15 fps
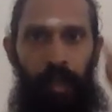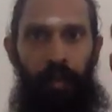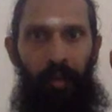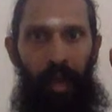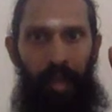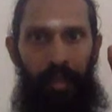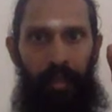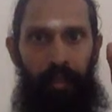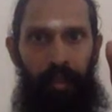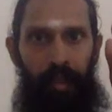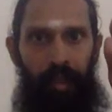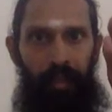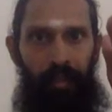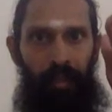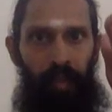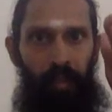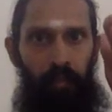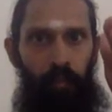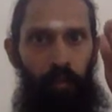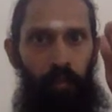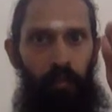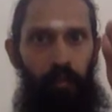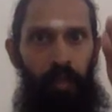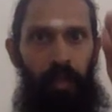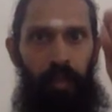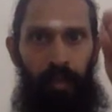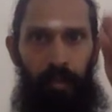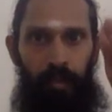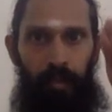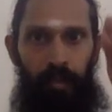translational movement
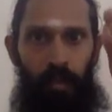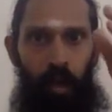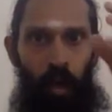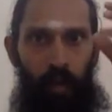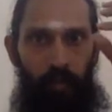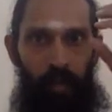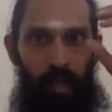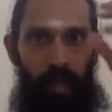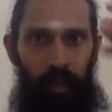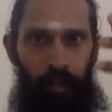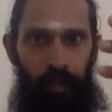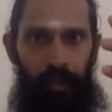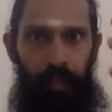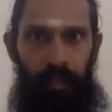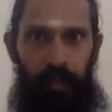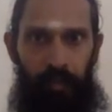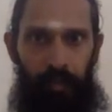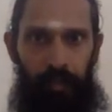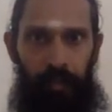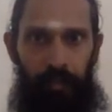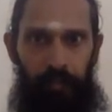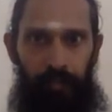of intelligence